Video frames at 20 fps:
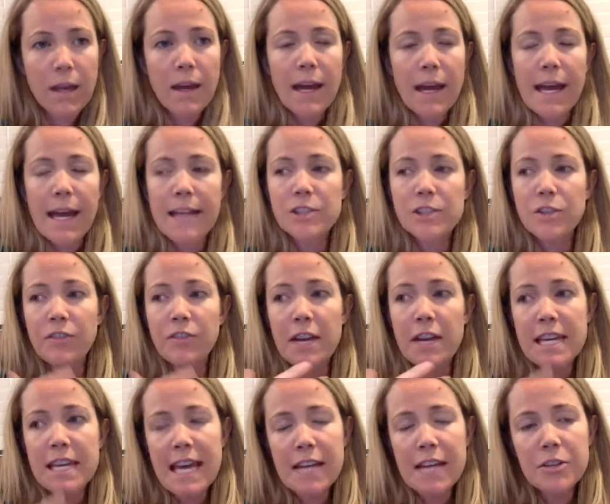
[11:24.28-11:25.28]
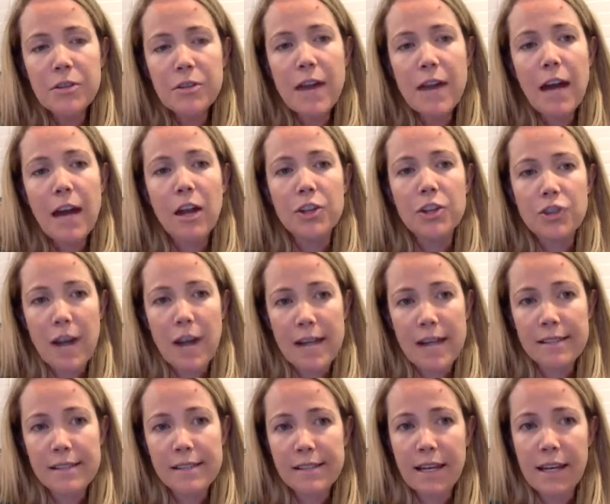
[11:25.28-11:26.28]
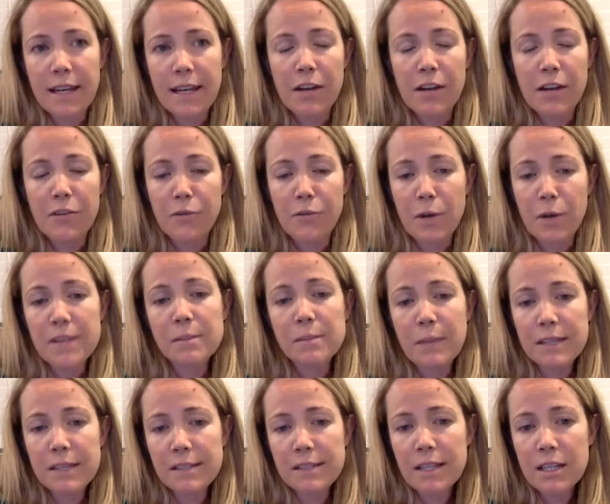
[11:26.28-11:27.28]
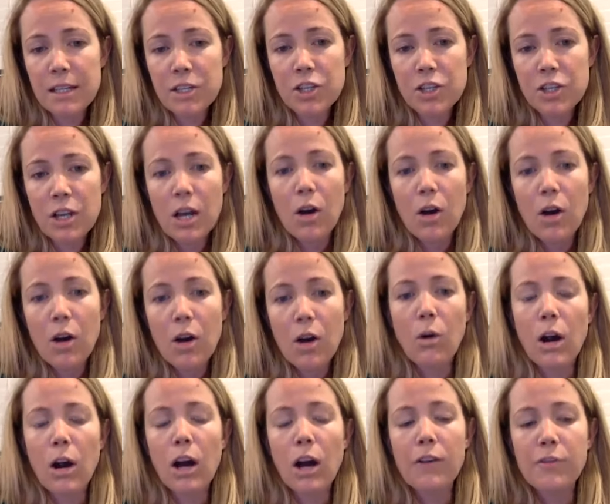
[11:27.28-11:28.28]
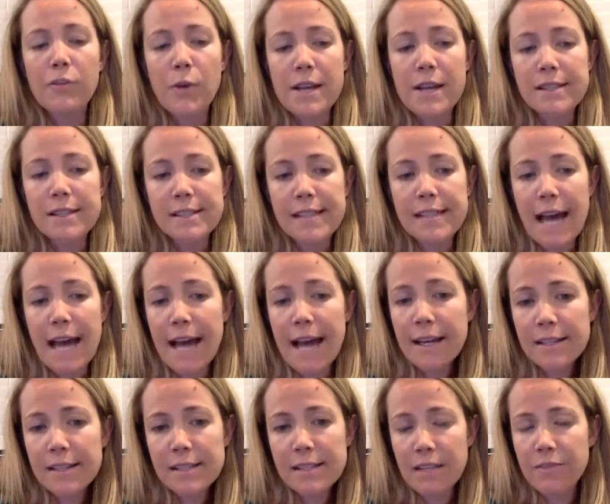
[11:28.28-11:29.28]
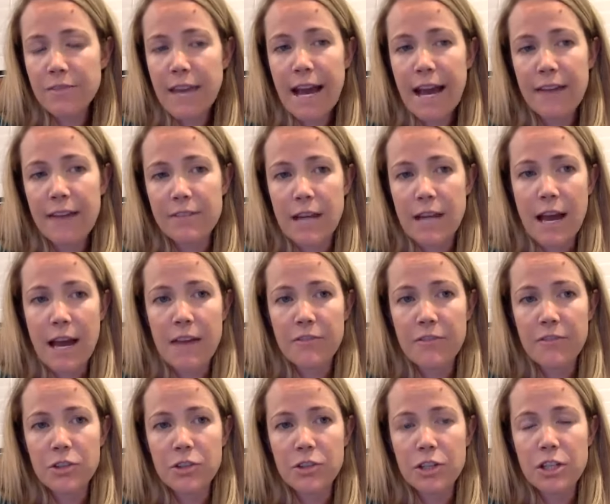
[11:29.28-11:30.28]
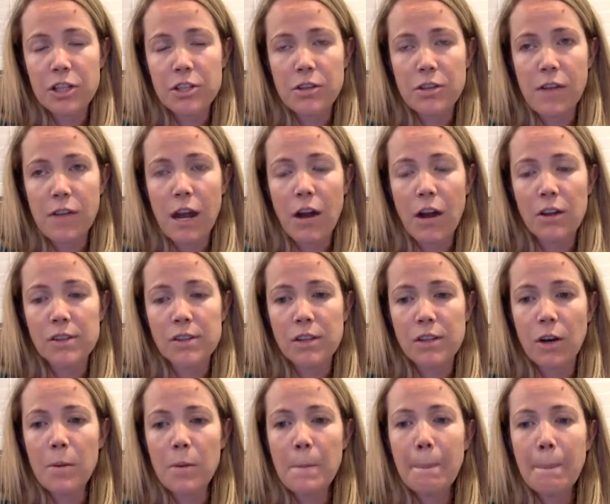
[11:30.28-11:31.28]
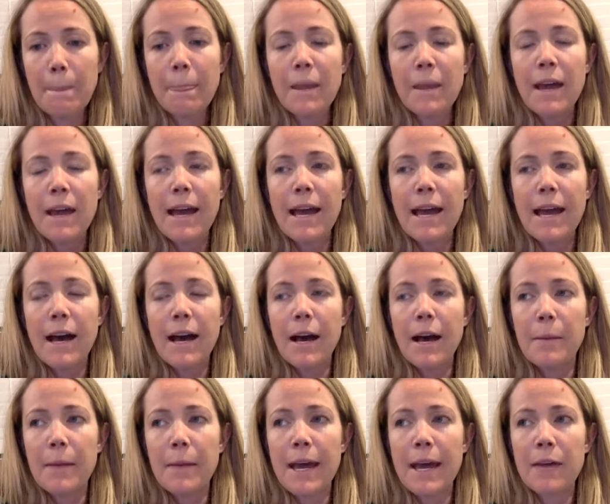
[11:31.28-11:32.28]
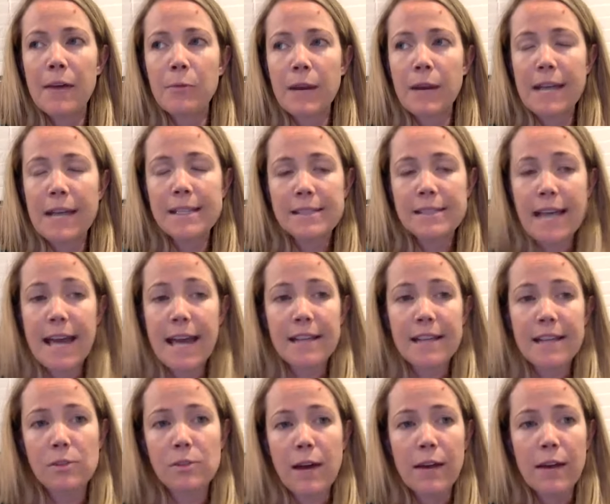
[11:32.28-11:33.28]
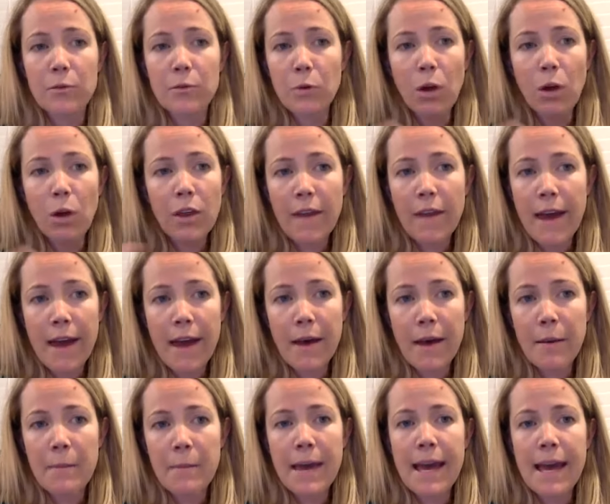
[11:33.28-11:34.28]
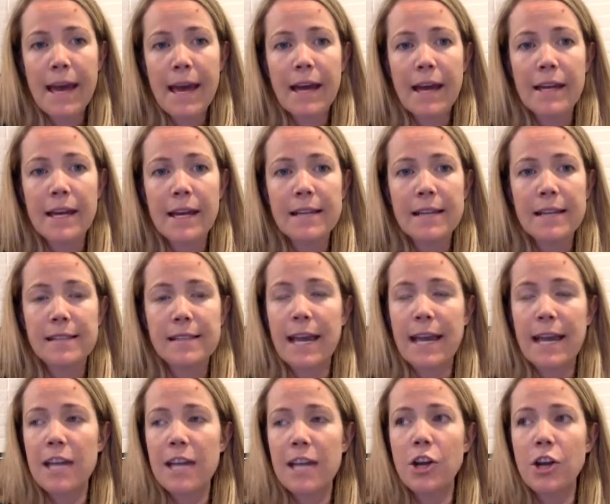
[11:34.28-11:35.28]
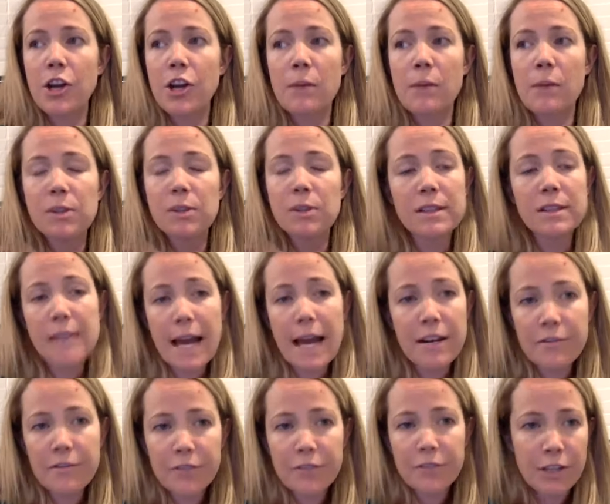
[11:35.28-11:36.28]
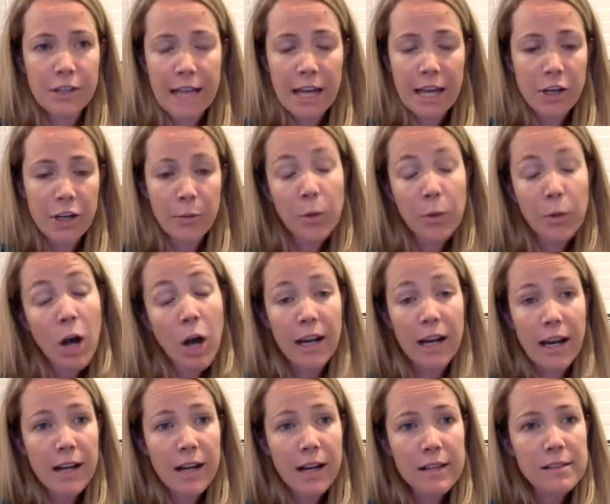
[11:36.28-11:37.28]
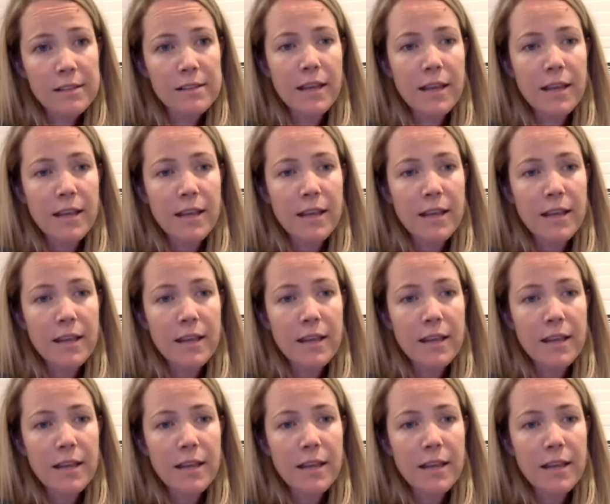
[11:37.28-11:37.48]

And so, if I can't do that, I'll try and send it in a voice message or a voice text. If they have an iPhone, you can do that also. Um, and what I say is, so I enroll them and I say, you know, I'm so excited for you to get your products.